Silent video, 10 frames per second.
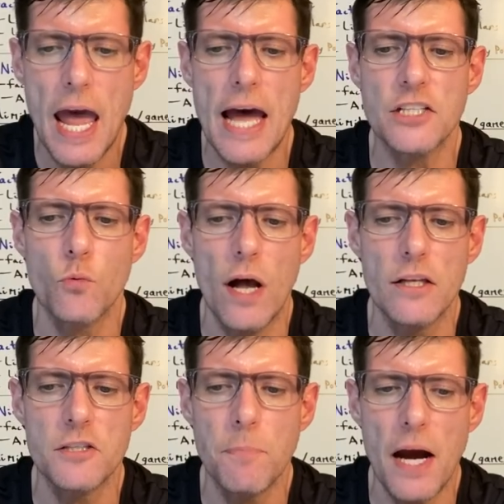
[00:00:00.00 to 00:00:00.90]
as
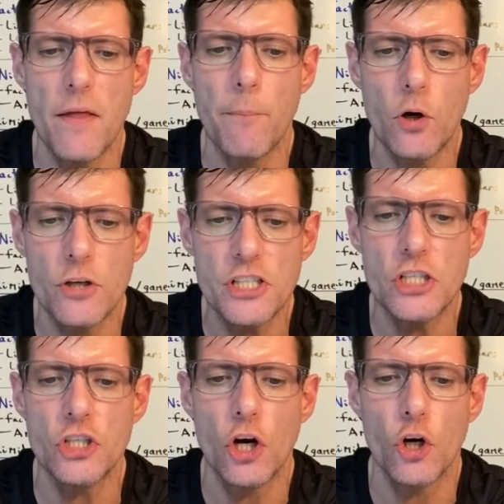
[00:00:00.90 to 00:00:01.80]
well as by the
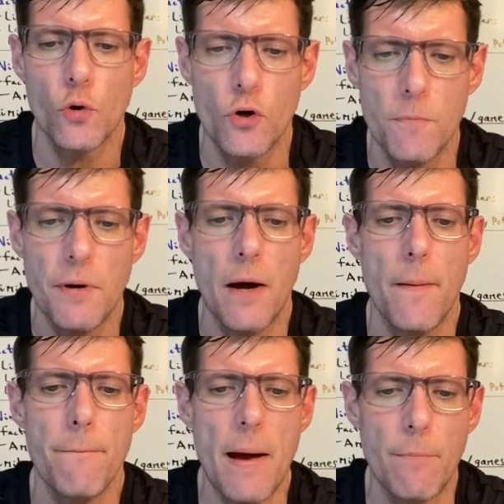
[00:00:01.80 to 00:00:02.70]
person's group
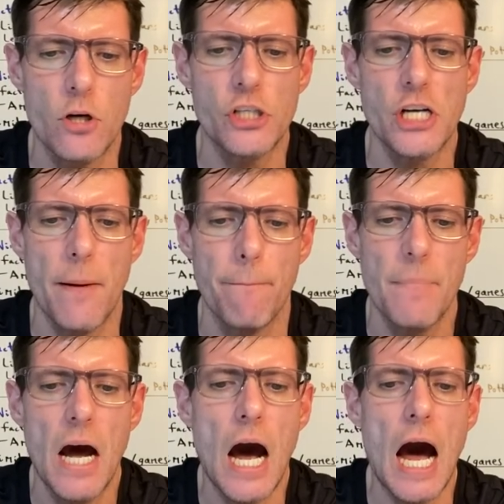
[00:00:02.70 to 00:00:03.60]
membership,
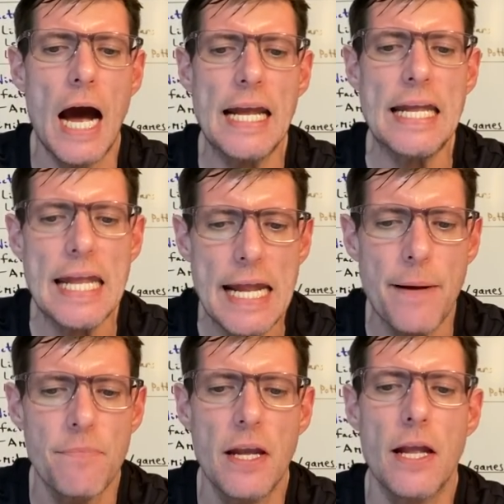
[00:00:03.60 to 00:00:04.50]

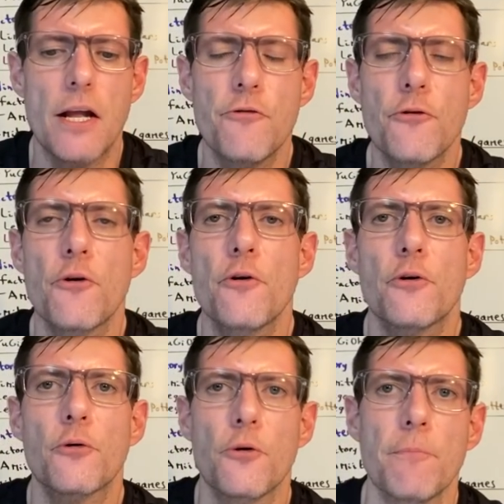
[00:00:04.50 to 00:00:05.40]
i.e.
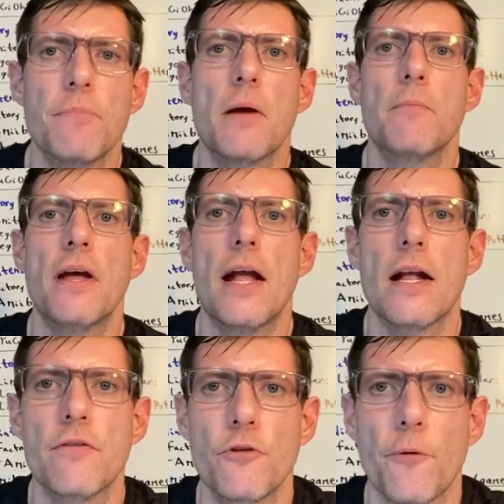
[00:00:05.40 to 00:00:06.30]
intergroup
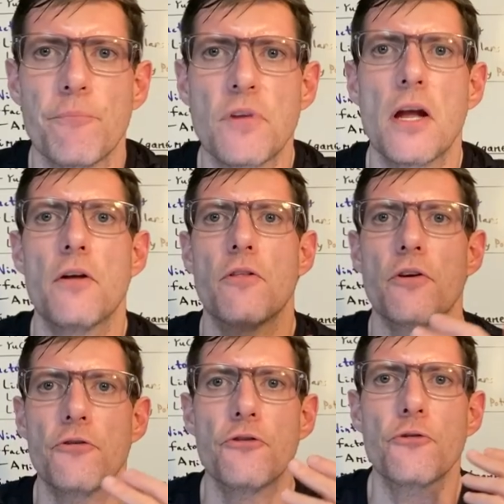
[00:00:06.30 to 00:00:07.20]
behavior.
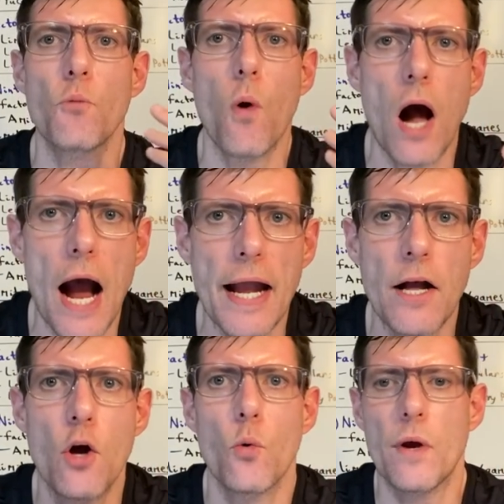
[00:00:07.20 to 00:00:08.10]
This is
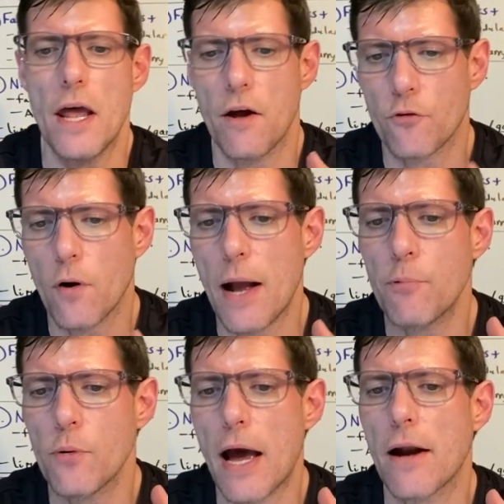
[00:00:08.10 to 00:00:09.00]
why whenever I
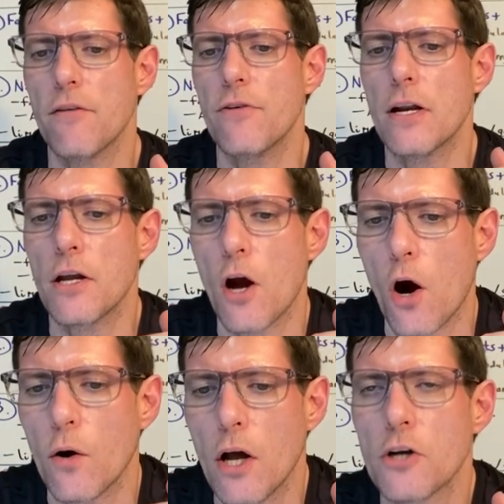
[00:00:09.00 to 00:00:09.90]
put out a
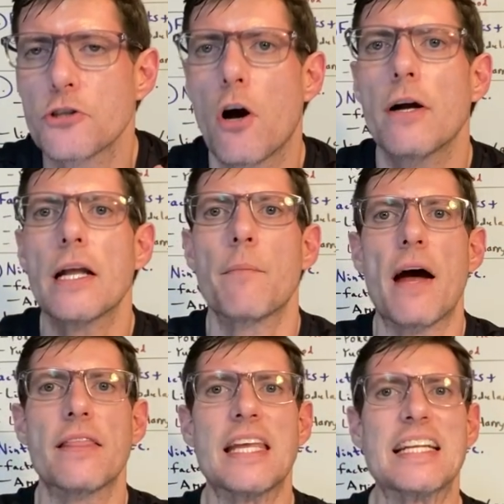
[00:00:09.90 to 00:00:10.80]
video talking
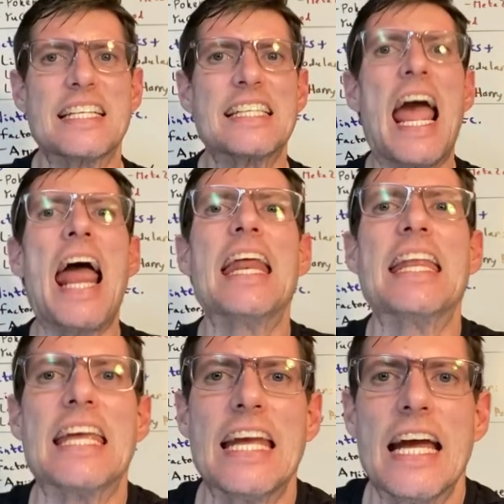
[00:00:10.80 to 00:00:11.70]
about the
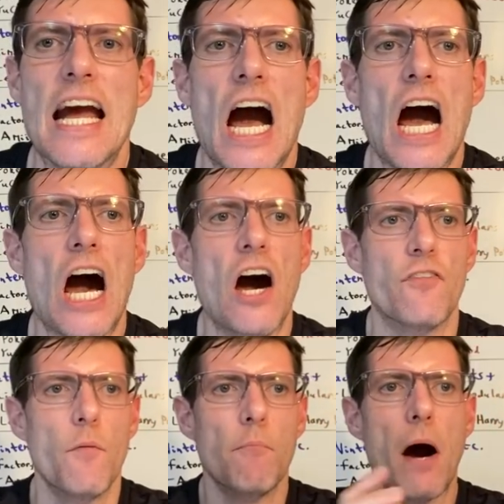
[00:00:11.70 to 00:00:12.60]
insanity
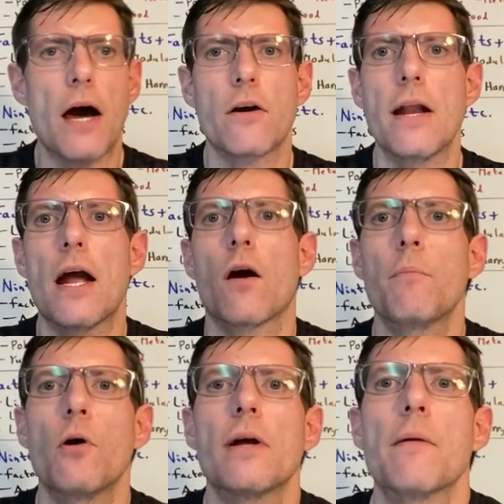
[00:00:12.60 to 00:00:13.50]
of modern era
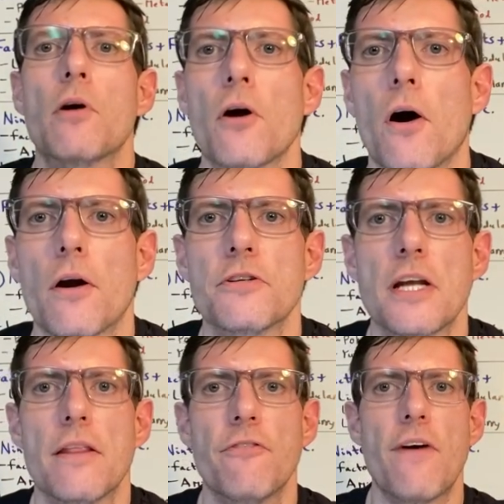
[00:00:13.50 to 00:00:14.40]
Pokemon cards
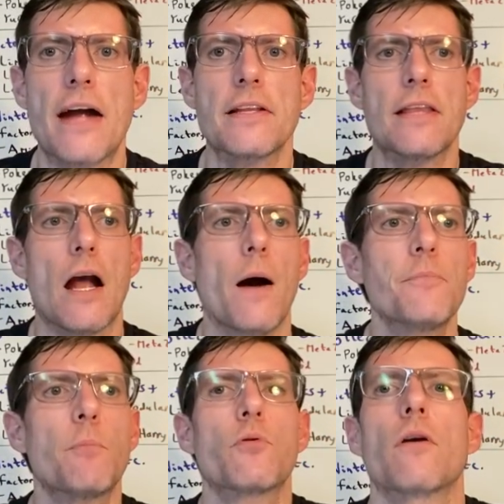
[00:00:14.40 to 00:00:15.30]
and the fact that they
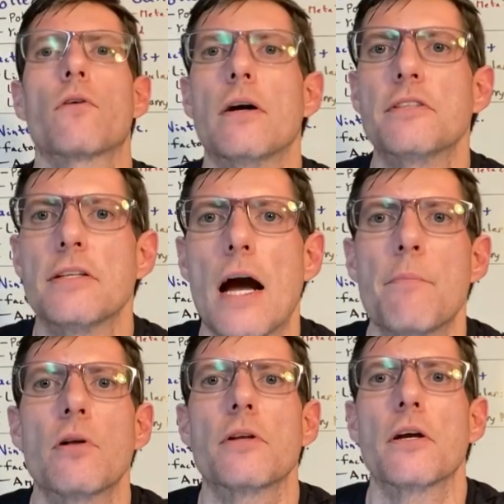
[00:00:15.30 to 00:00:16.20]
upped the print run to 9
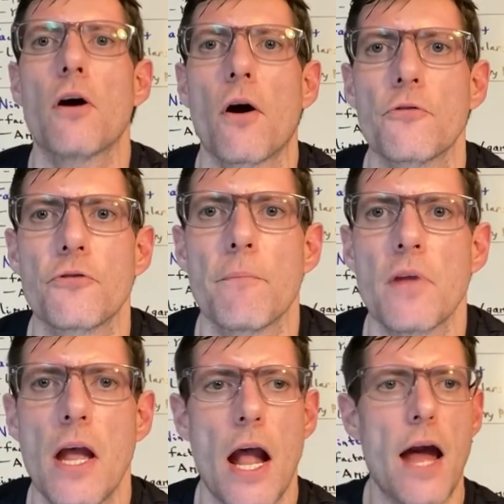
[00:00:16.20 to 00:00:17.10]
billion cards,
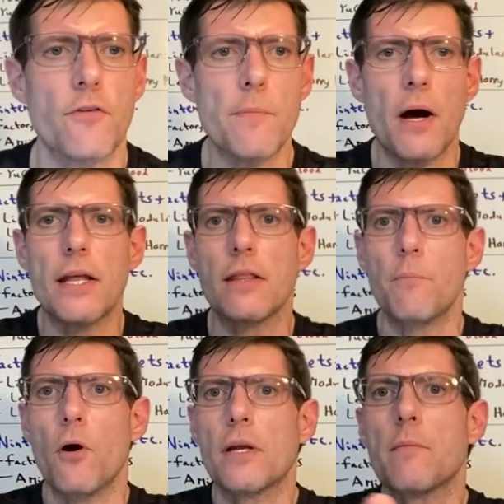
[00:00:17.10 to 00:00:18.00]
everybody in the
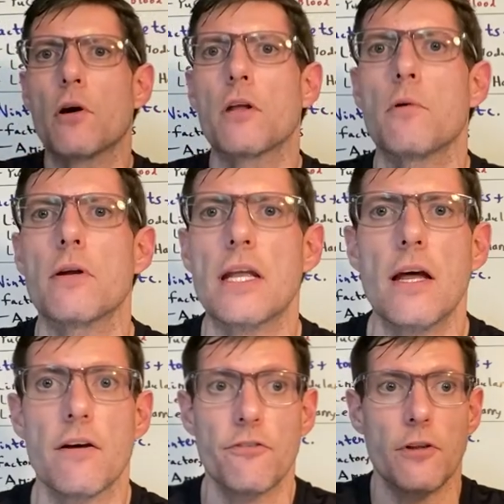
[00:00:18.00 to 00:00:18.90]
Pokemon
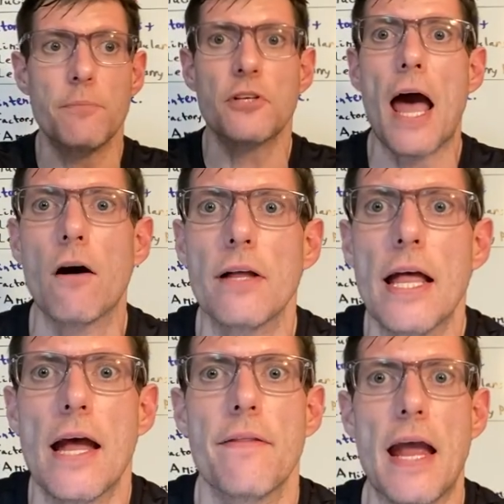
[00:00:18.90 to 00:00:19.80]
community flips out
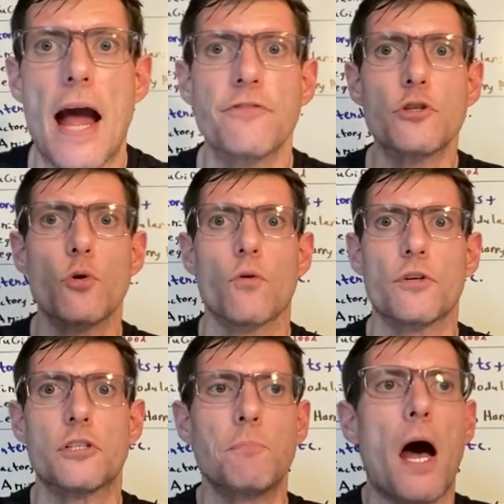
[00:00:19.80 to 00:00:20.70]
and they have to do a
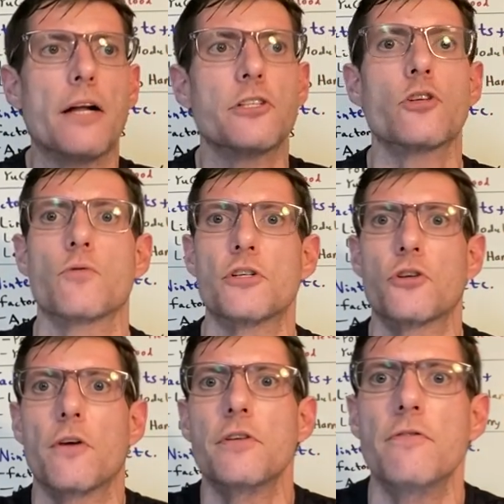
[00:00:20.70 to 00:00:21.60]
response to
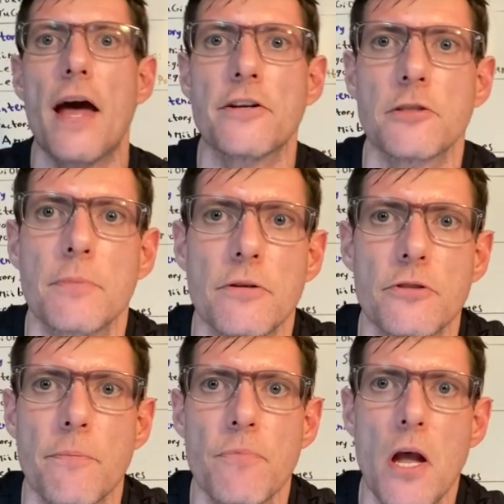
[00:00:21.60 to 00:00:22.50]
reserved investments,